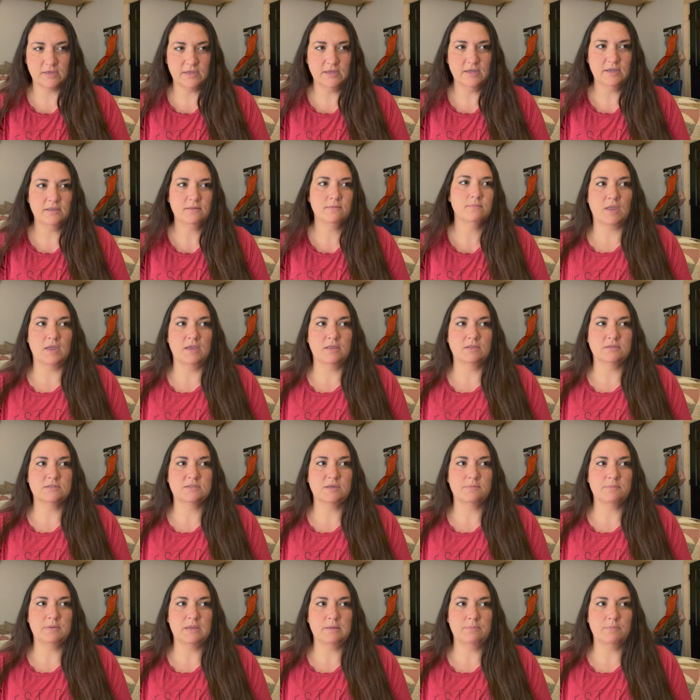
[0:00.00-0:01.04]
kid. And
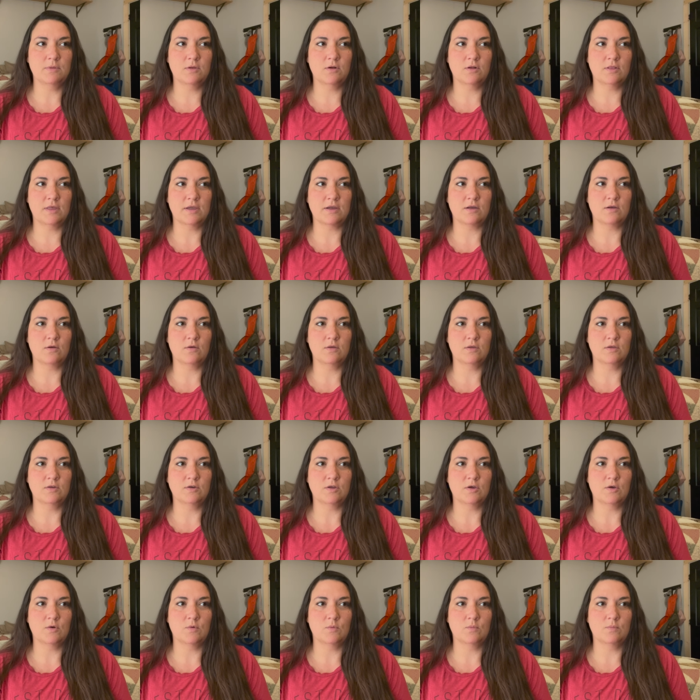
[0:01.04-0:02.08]
some people are like, oh, you
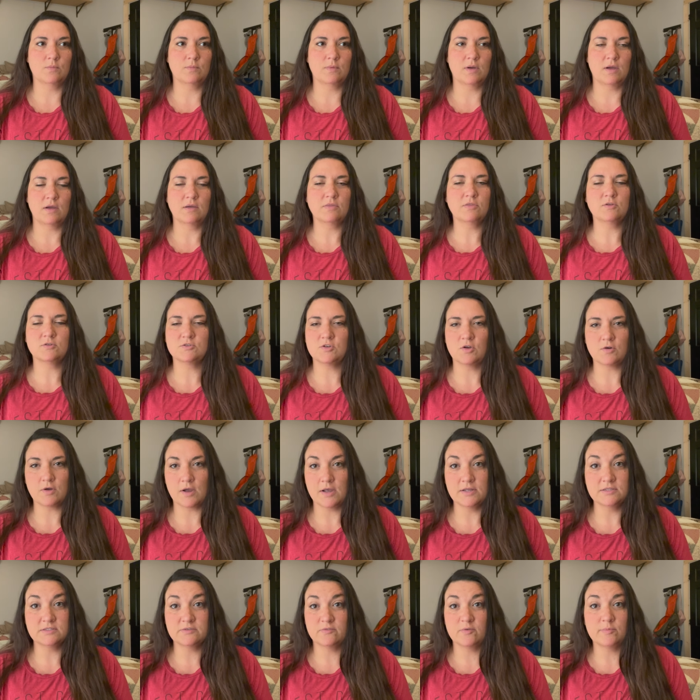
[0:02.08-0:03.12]
know, there's all
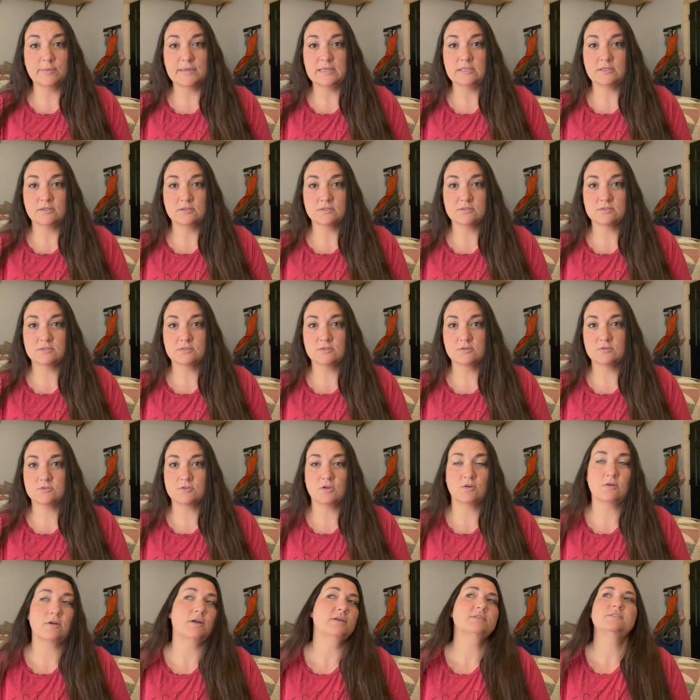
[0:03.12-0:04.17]
kinds of opinions. There's
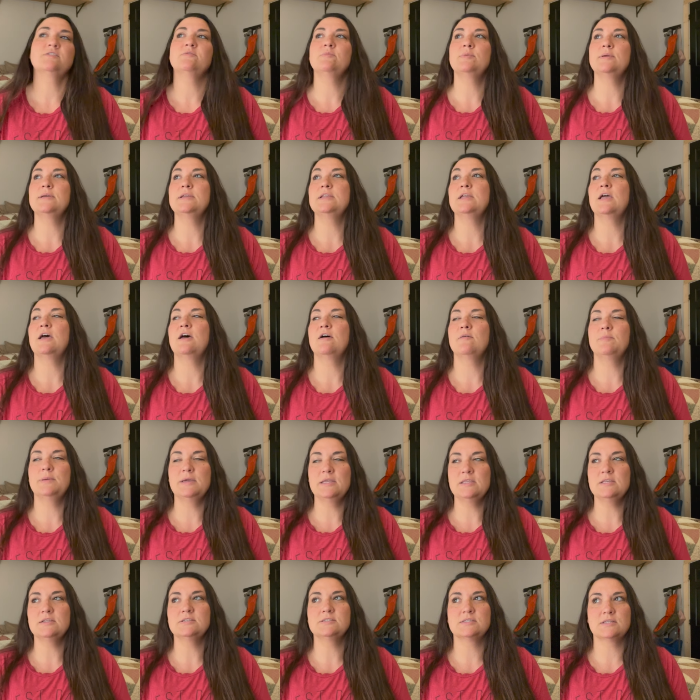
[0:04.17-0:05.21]
all kinds of
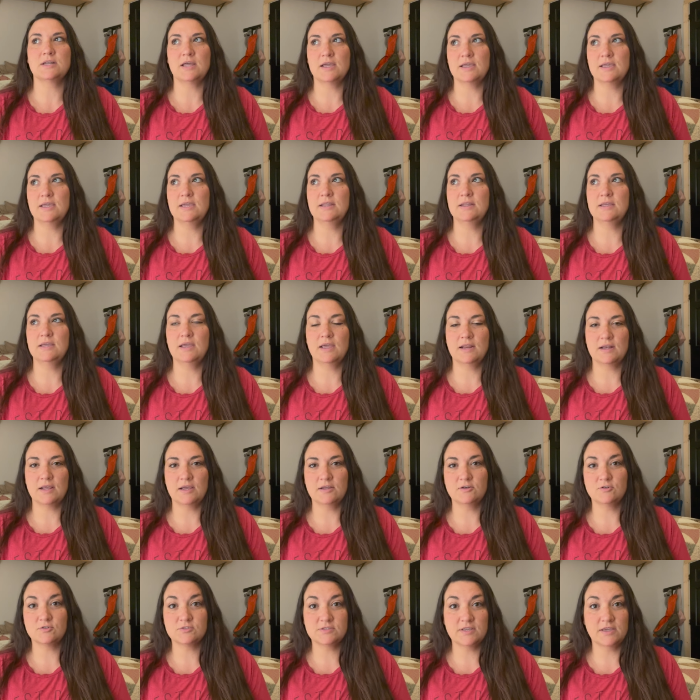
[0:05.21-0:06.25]
opinions and I get it. And I
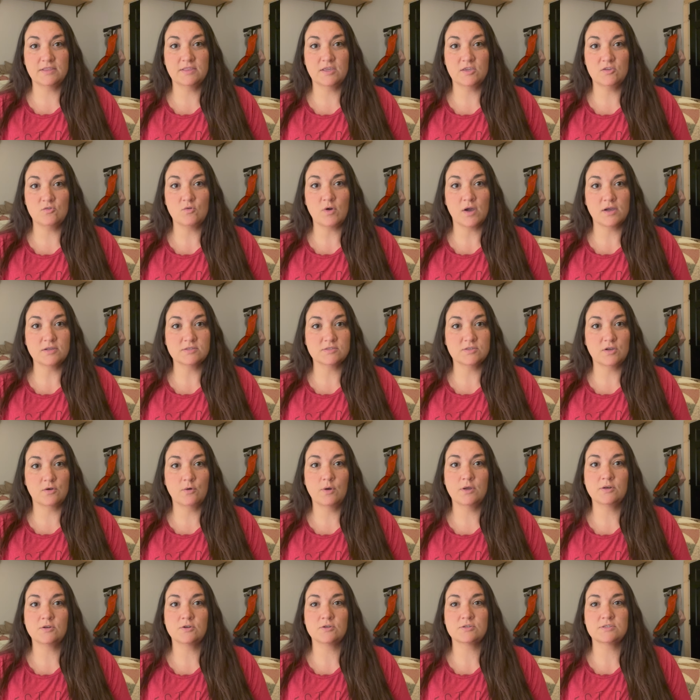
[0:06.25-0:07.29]
understand that you guys don't
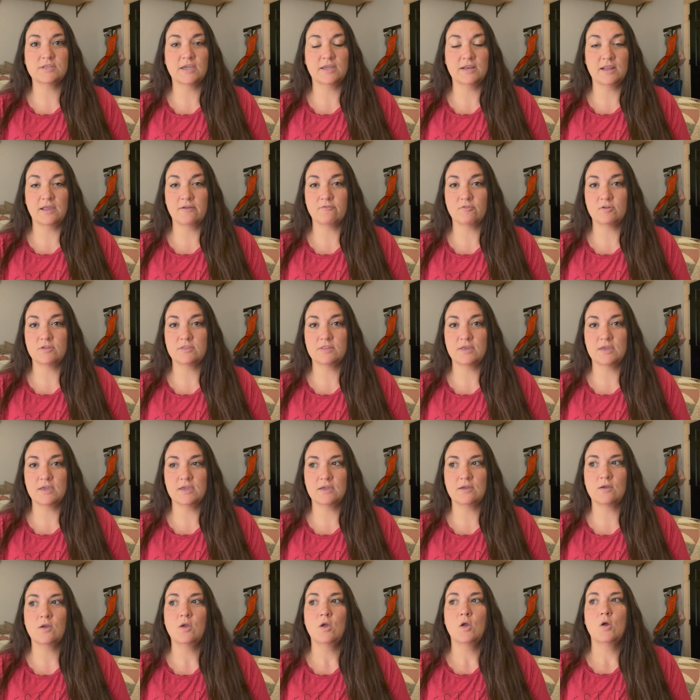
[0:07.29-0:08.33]
understand
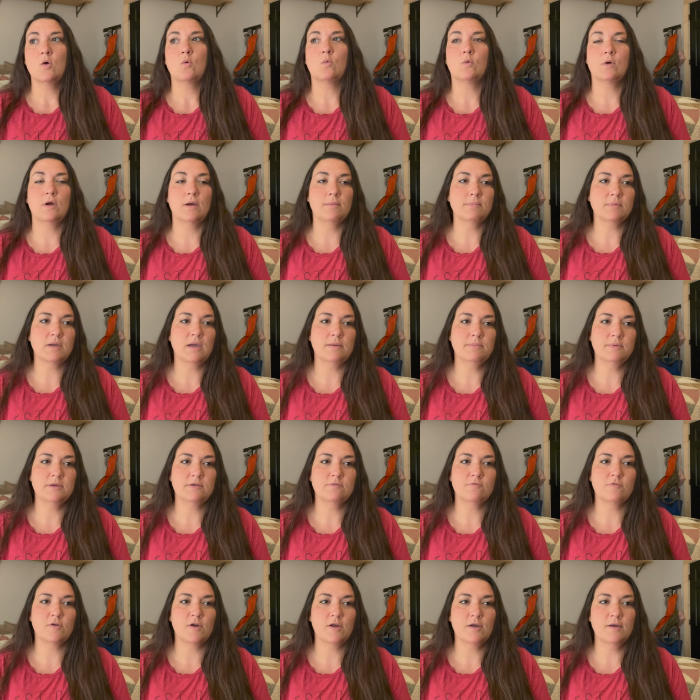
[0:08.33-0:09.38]
everything where I'm coming
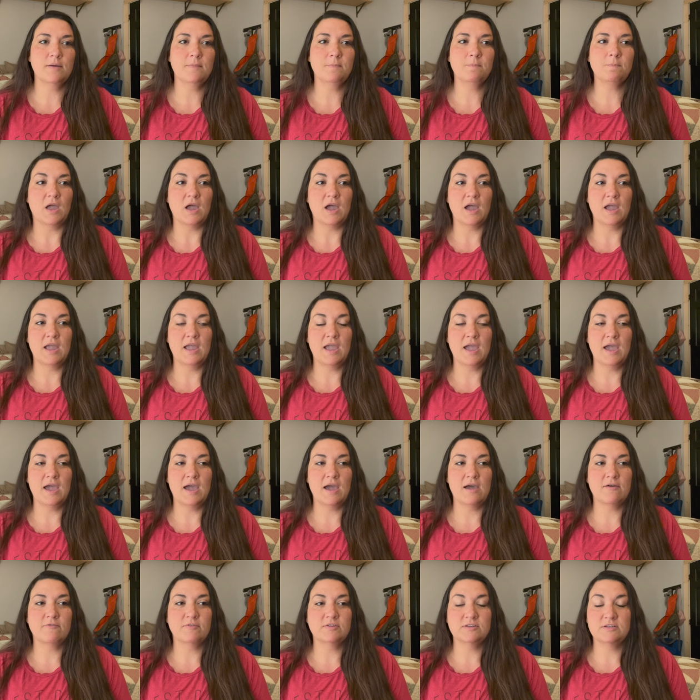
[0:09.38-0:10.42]
from. I
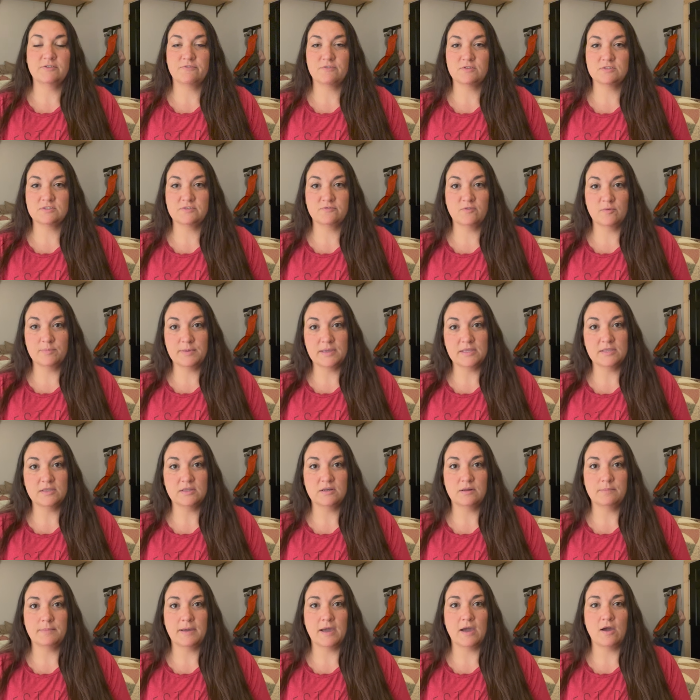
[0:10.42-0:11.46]
have a difference of opinion
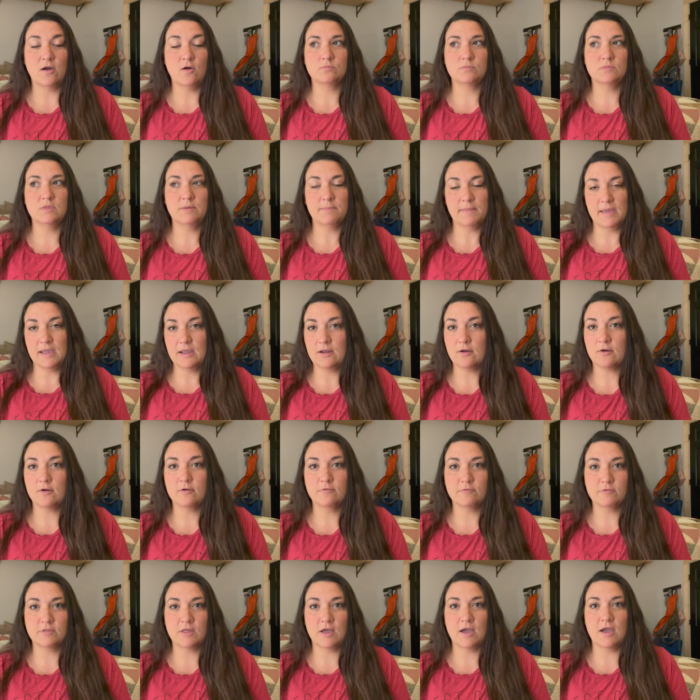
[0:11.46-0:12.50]
about the maker
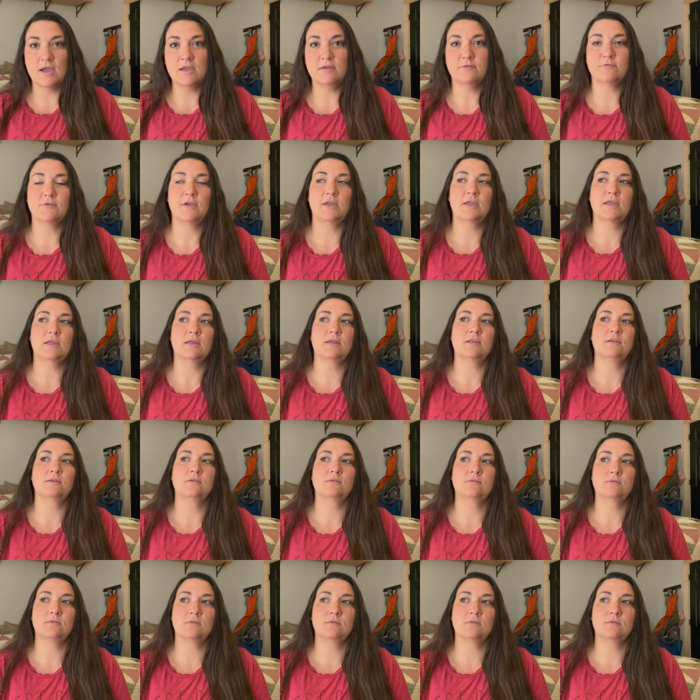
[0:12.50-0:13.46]
of life and